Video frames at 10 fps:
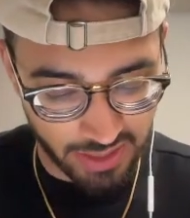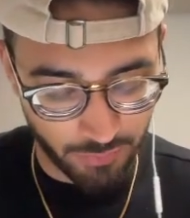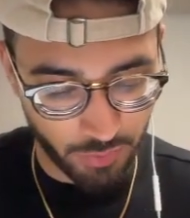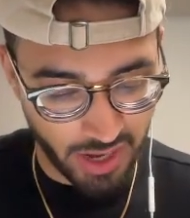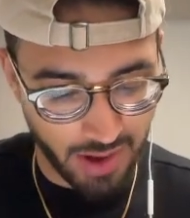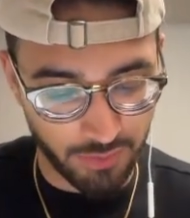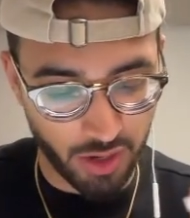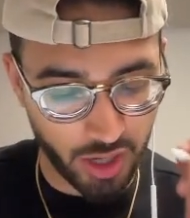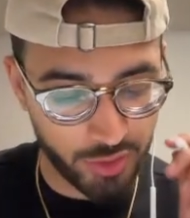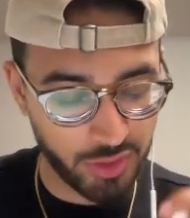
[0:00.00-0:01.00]
if we have
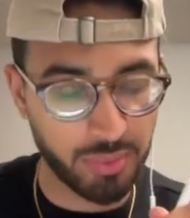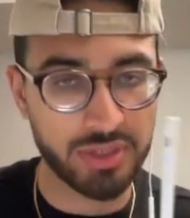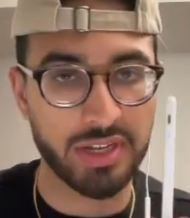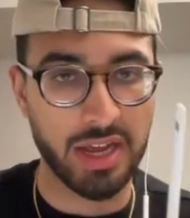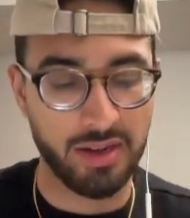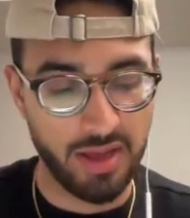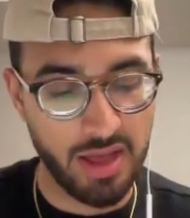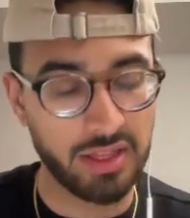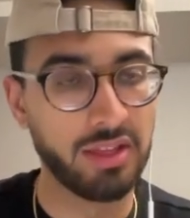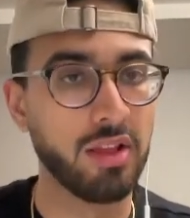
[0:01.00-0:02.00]
100%
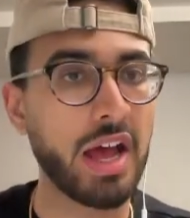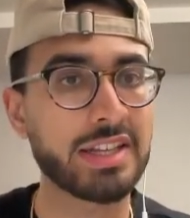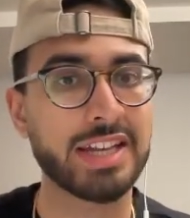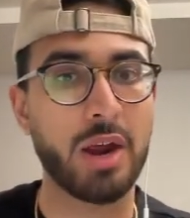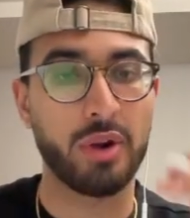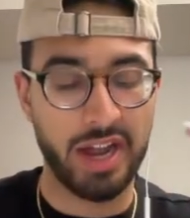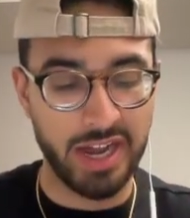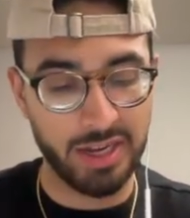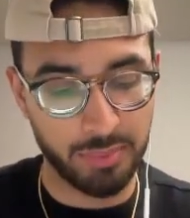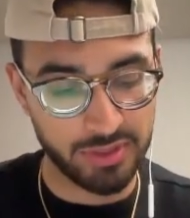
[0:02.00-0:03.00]
less our
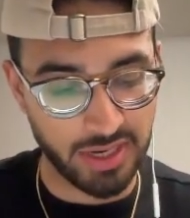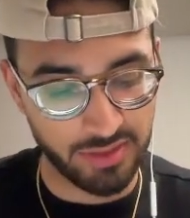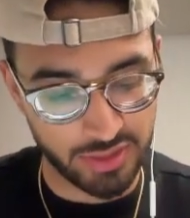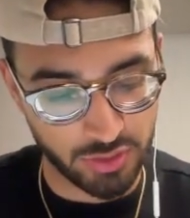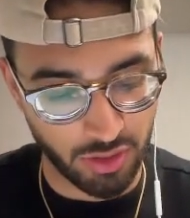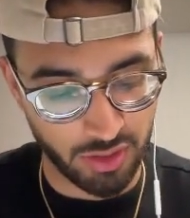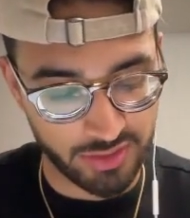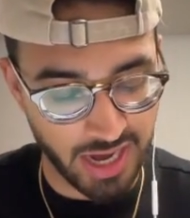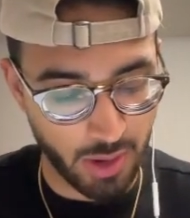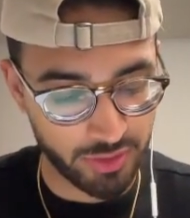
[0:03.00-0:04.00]
80%, let's draw our
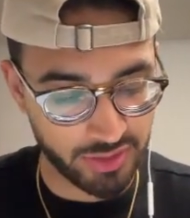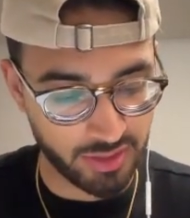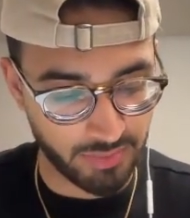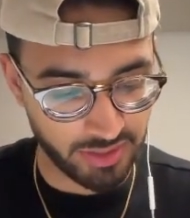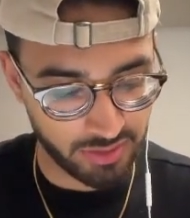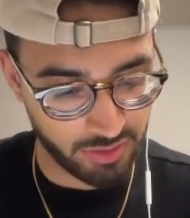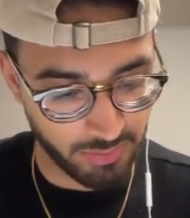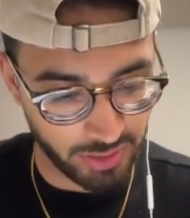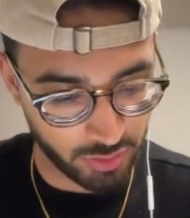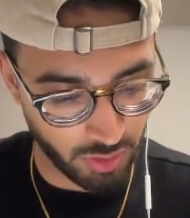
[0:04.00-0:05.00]
tower just to
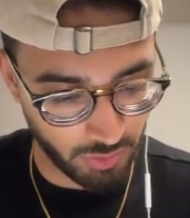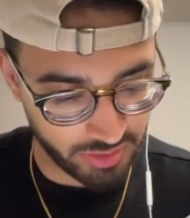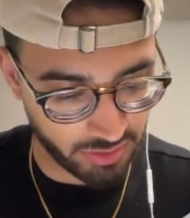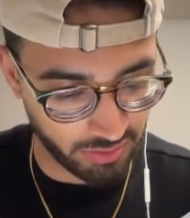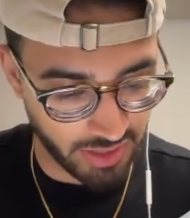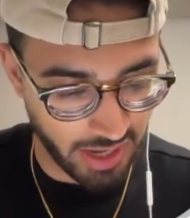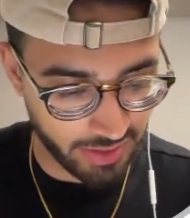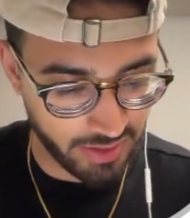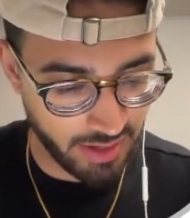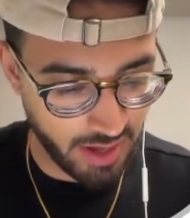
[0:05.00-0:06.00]
make sure we still got
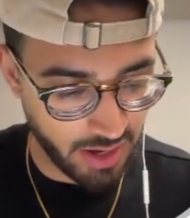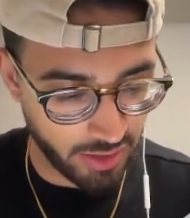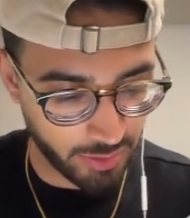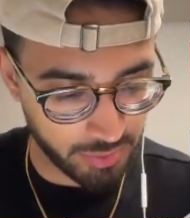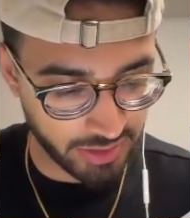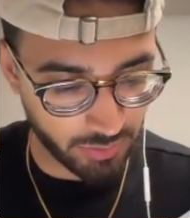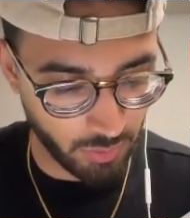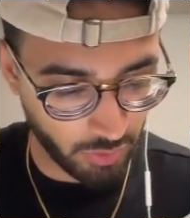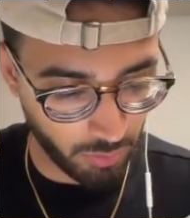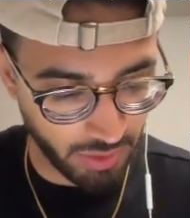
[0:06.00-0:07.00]
it. 100% is what
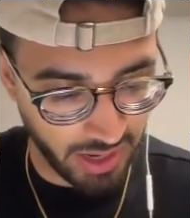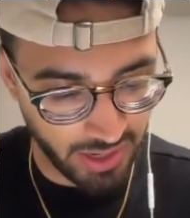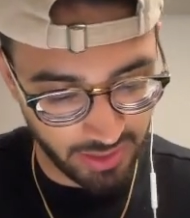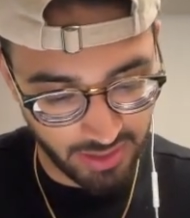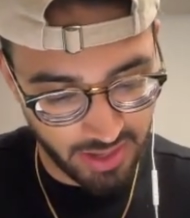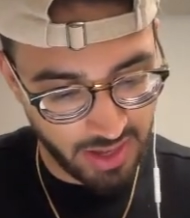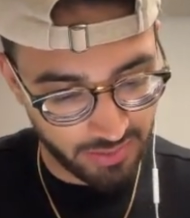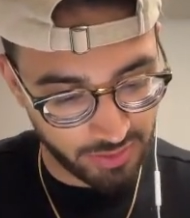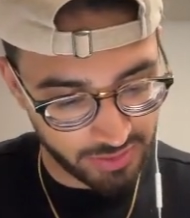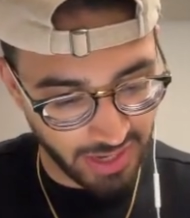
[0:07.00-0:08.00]
we were paying.
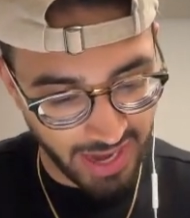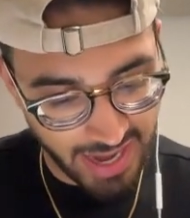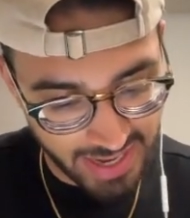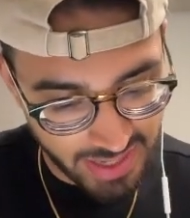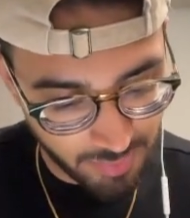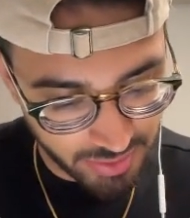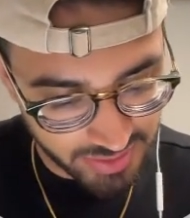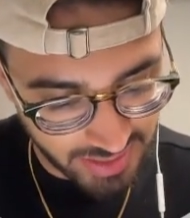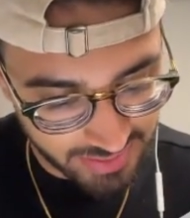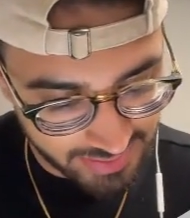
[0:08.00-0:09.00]
There's an
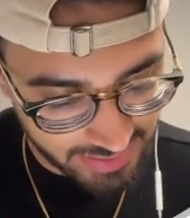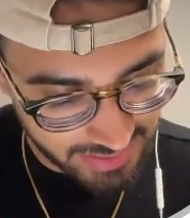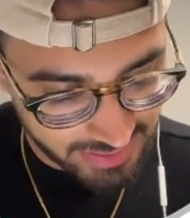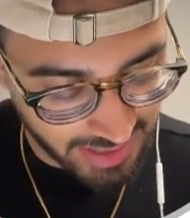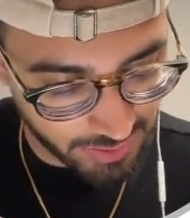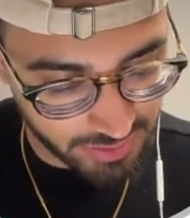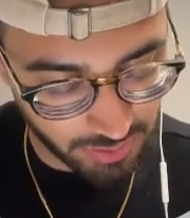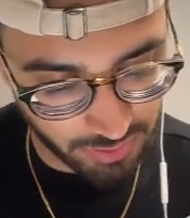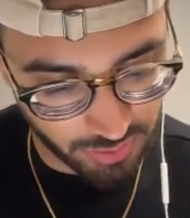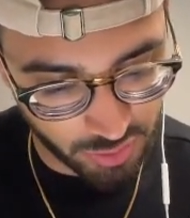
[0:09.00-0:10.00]
80% discount, so
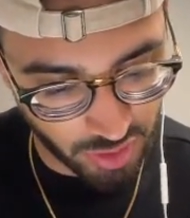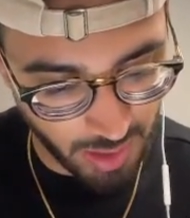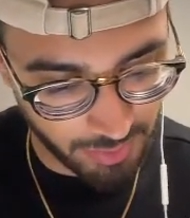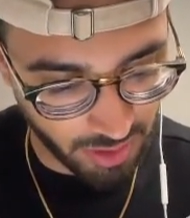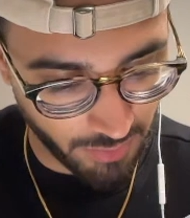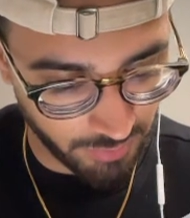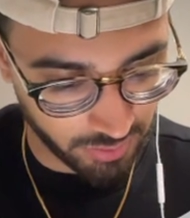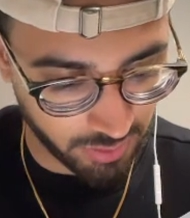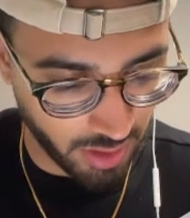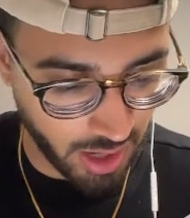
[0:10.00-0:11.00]
they're chopping off a
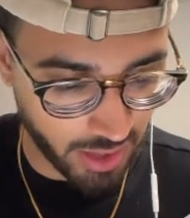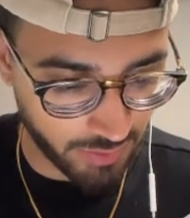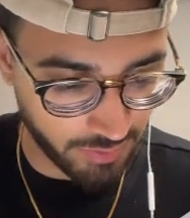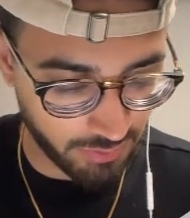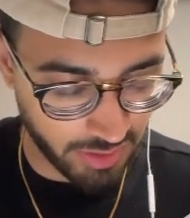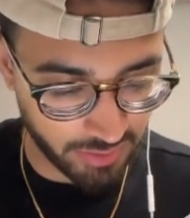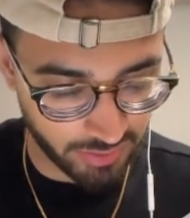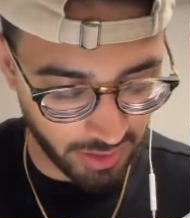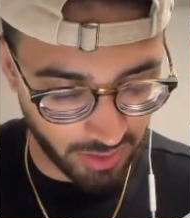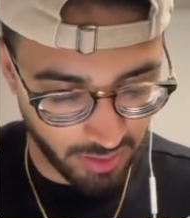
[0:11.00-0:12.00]
lot of it right
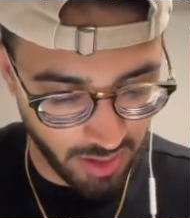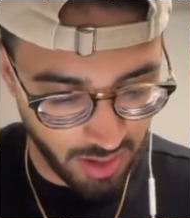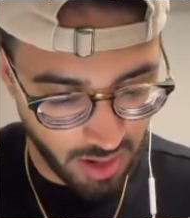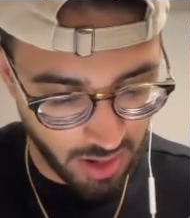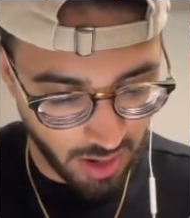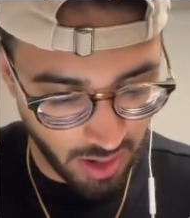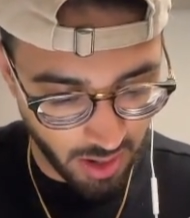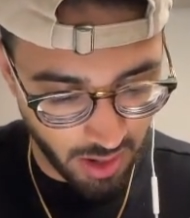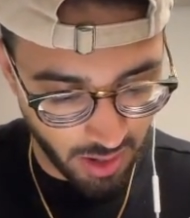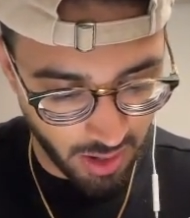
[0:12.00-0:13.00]
there.
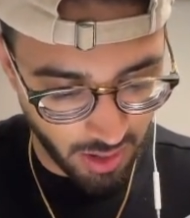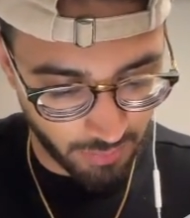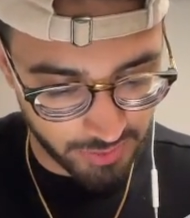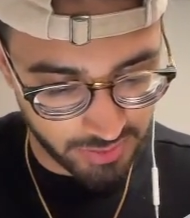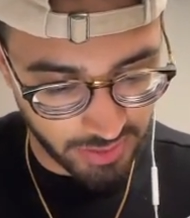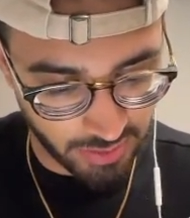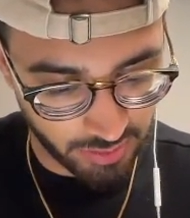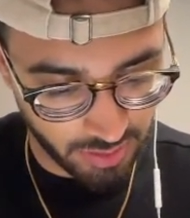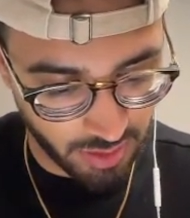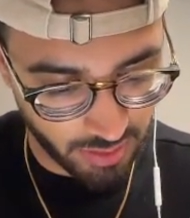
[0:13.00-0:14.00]
Let's take a
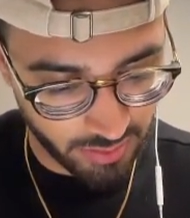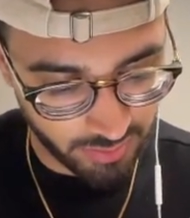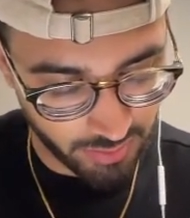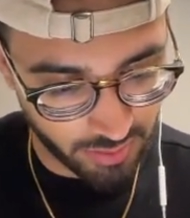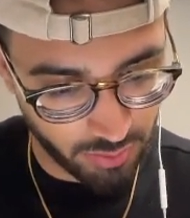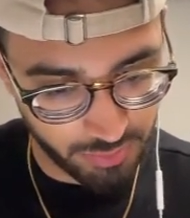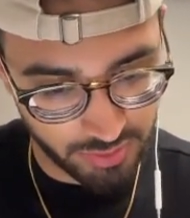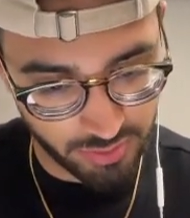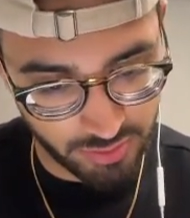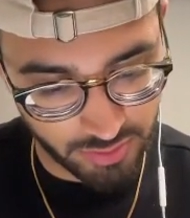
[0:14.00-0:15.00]
look.
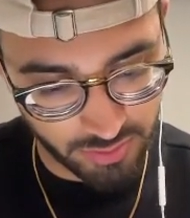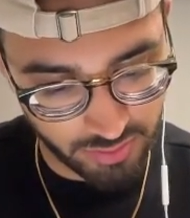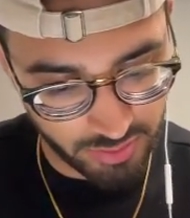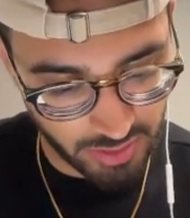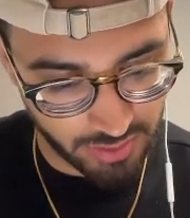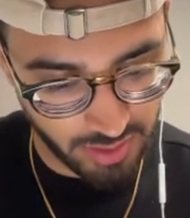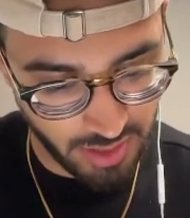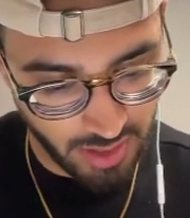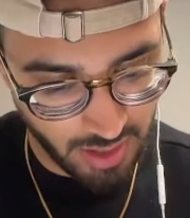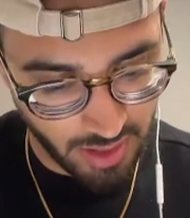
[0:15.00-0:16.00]
Oops, shit.
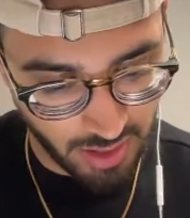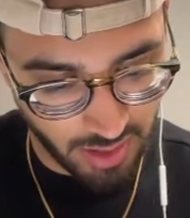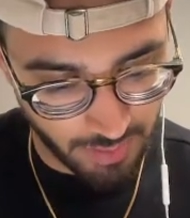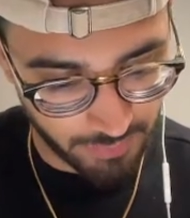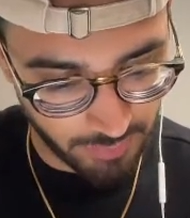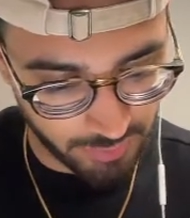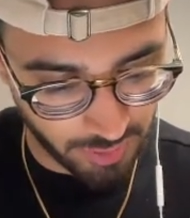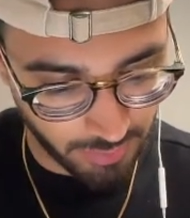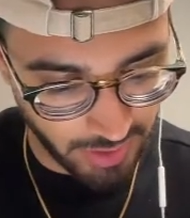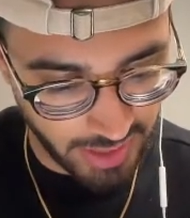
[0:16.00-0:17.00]
We were talking
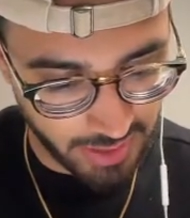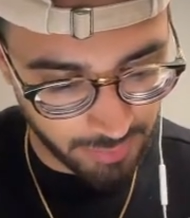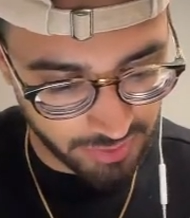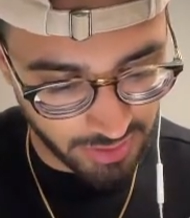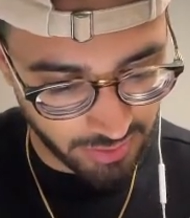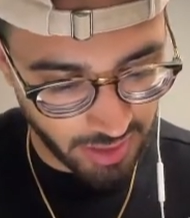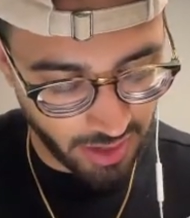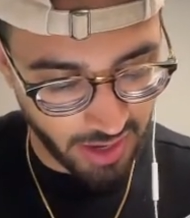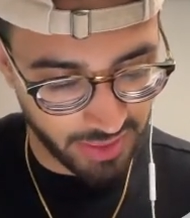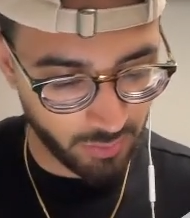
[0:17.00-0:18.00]
about 80%
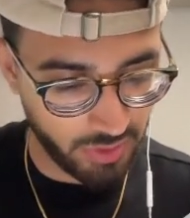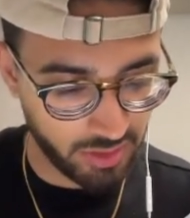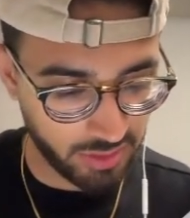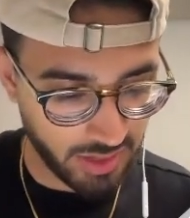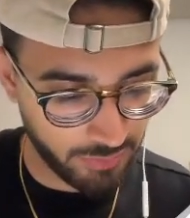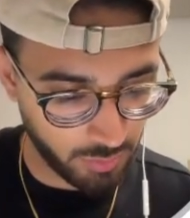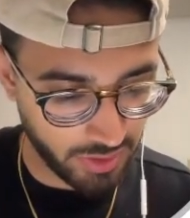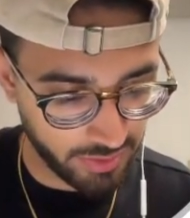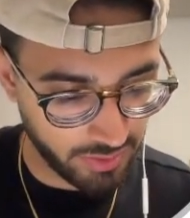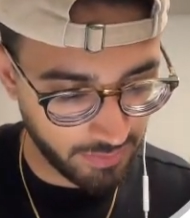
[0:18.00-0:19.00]
there, and then we are left
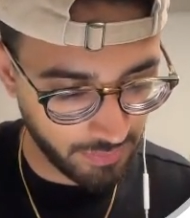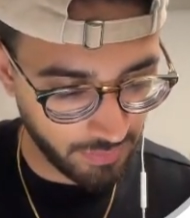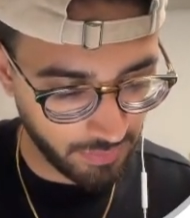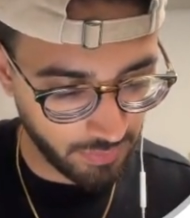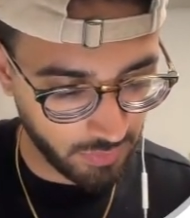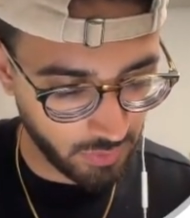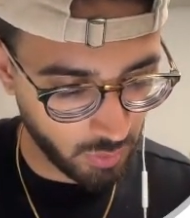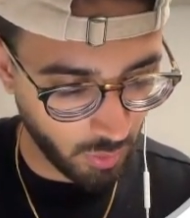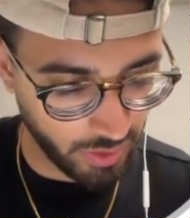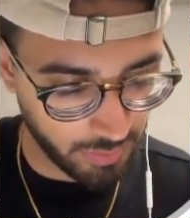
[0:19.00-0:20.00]
with
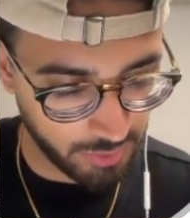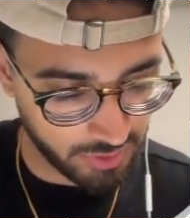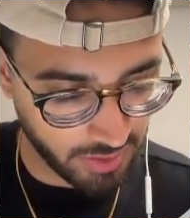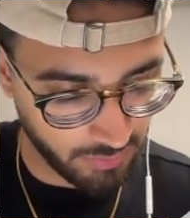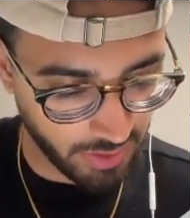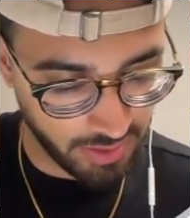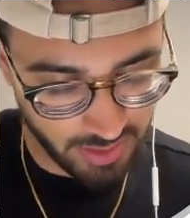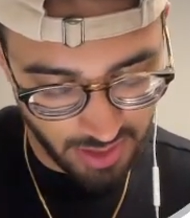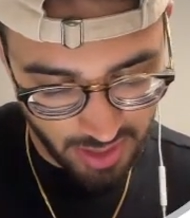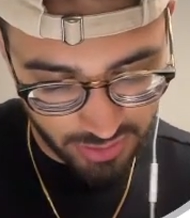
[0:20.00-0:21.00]
20%, right?
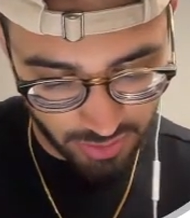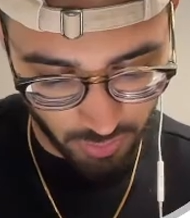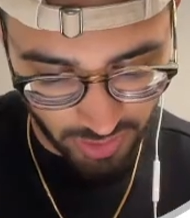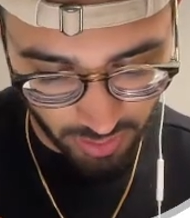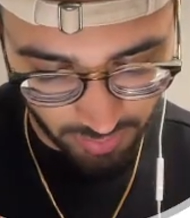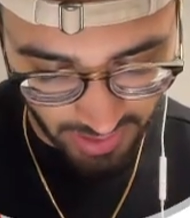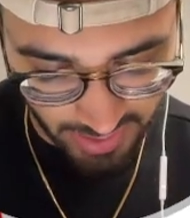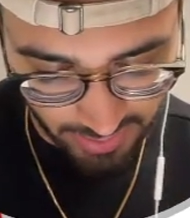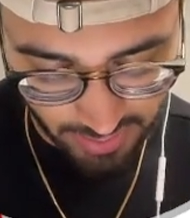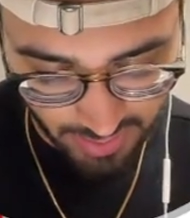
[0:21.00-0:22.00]
So we are paying